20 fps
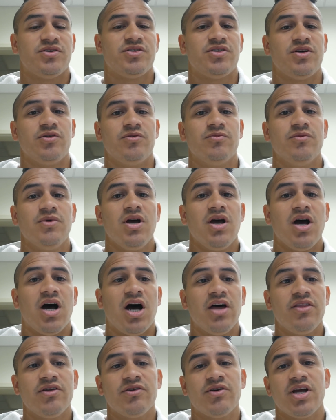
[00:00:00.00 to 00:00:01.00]
So
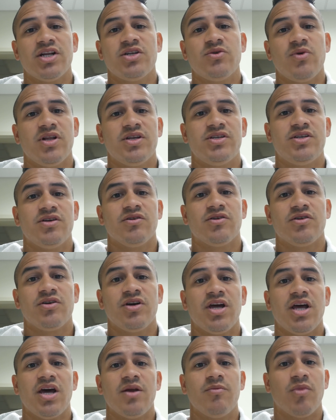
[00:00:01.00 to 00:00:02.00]
On the graduated cylinder,
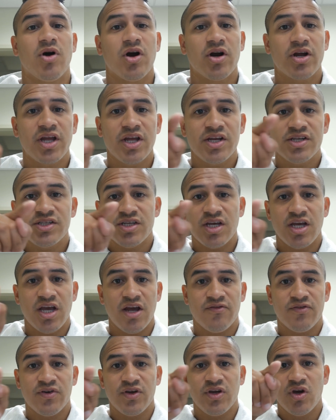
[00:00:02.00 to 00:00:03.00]
it had markings
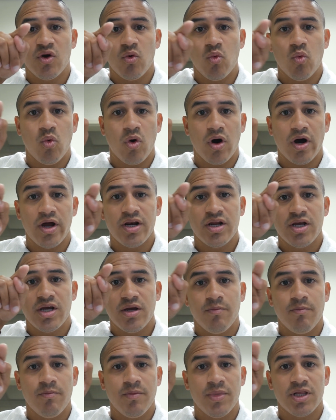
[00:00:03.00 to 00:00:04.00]
every 1
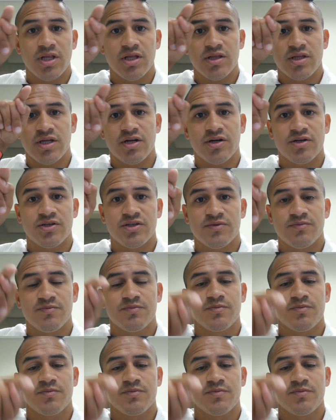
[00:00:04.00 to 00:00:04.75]
milliliters.